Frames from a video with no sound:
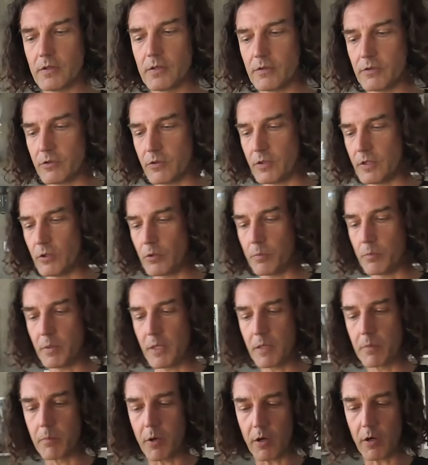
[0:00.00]
So you need a
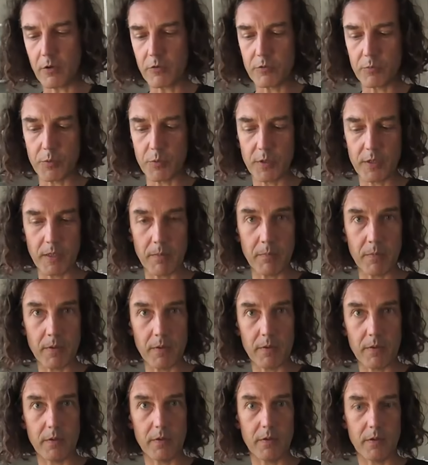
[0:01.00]
big box to put them
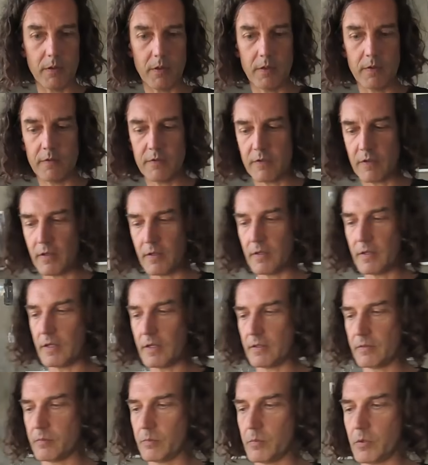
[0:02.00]
inside
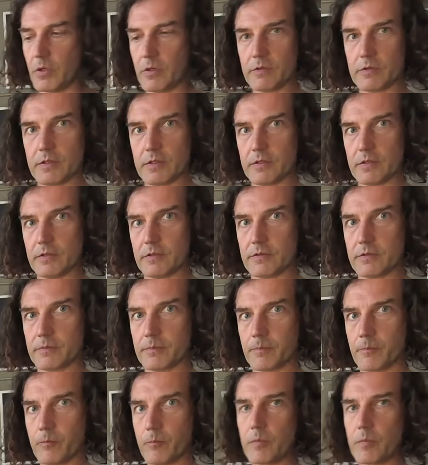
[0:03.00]
that box like this.